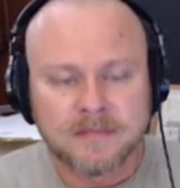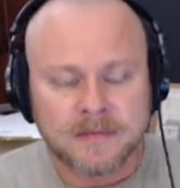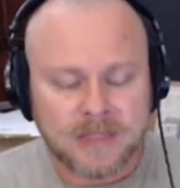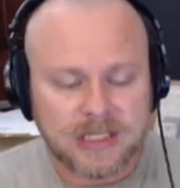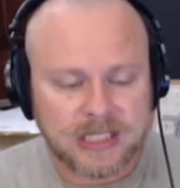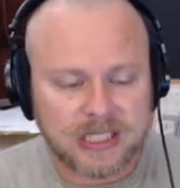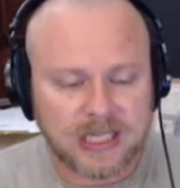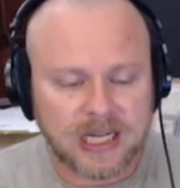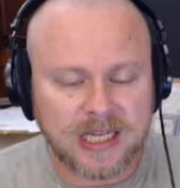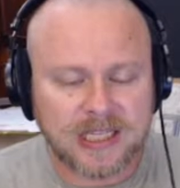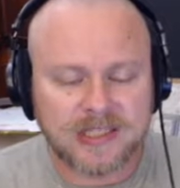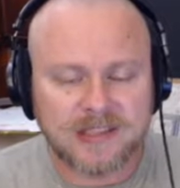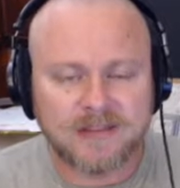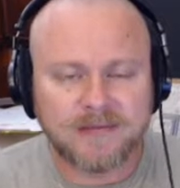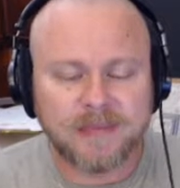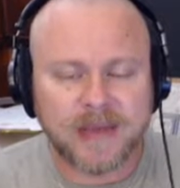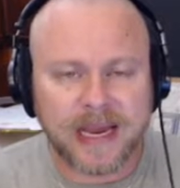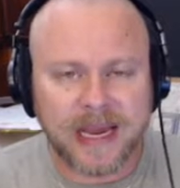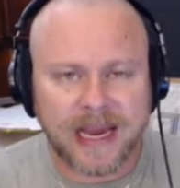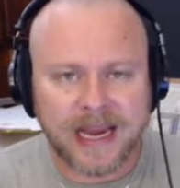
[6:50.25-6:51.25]
sons
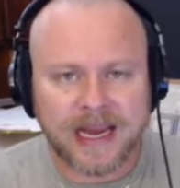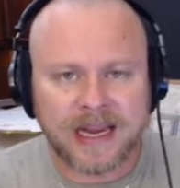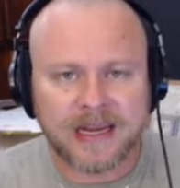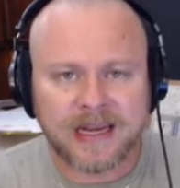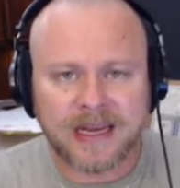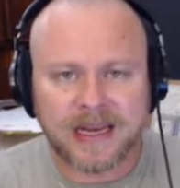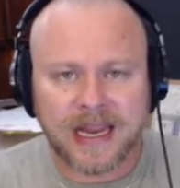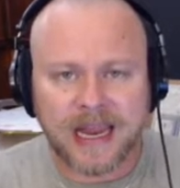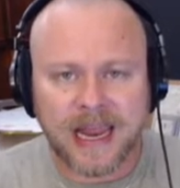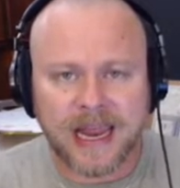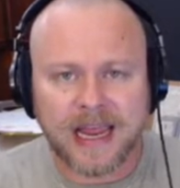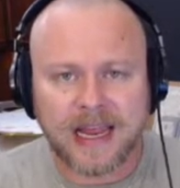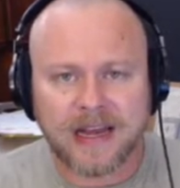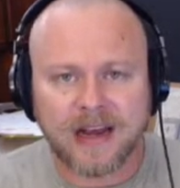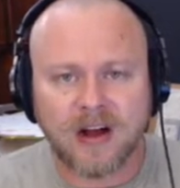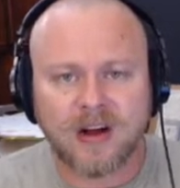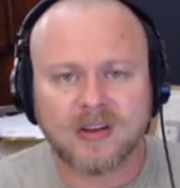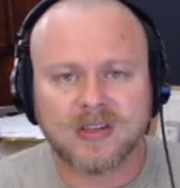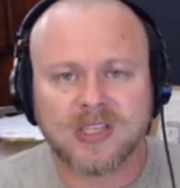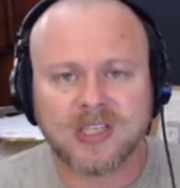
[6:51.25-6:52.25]
of man, and
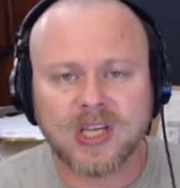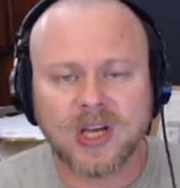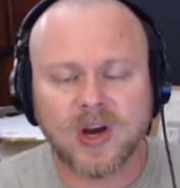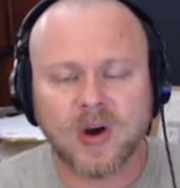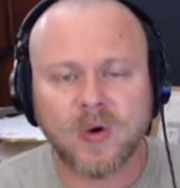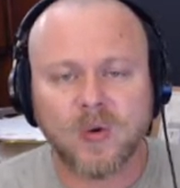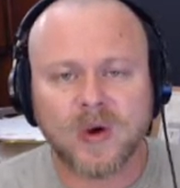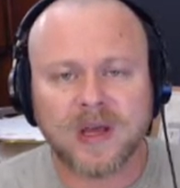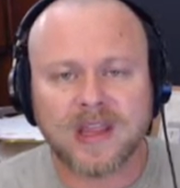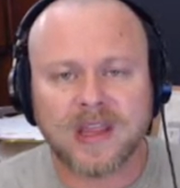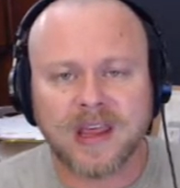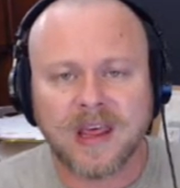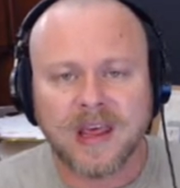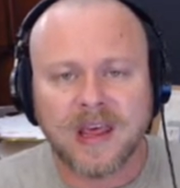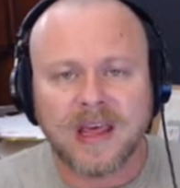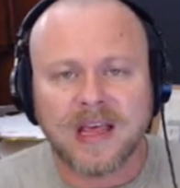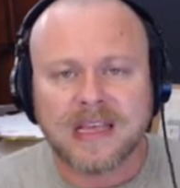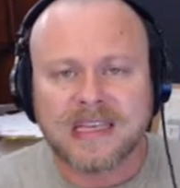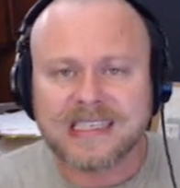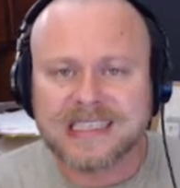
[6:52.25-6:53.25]
also with
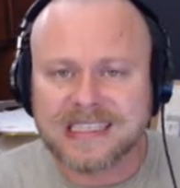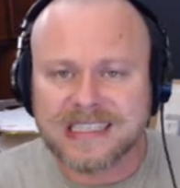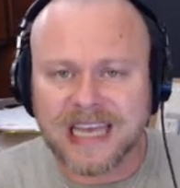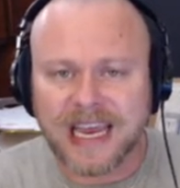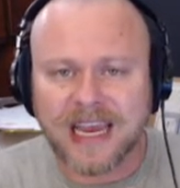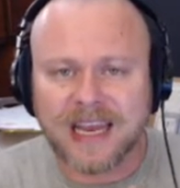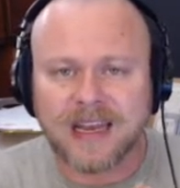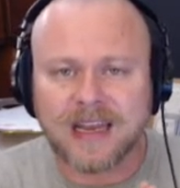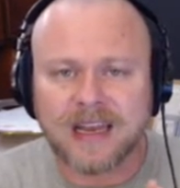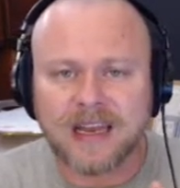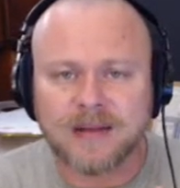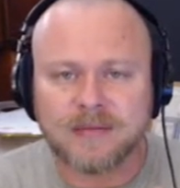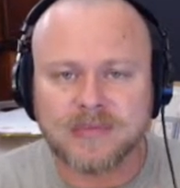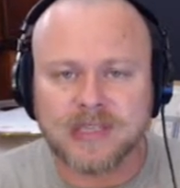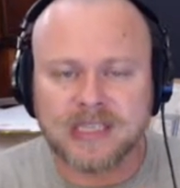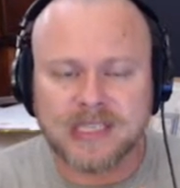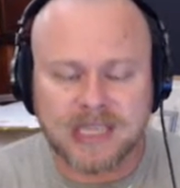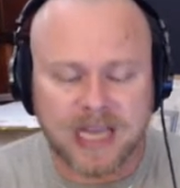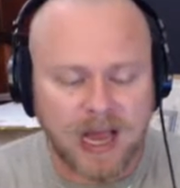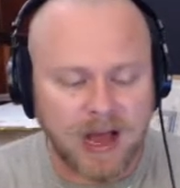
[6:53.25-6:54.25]
Satan
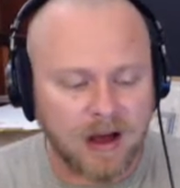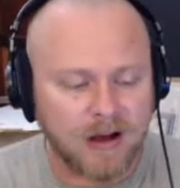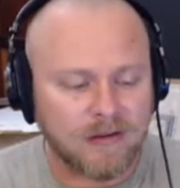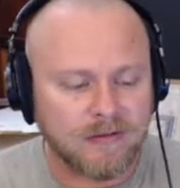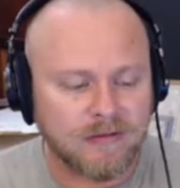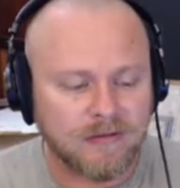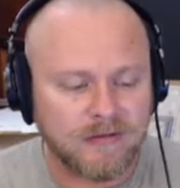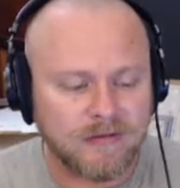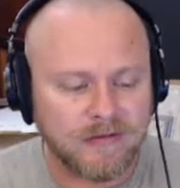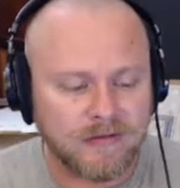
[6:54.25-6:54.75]
himself.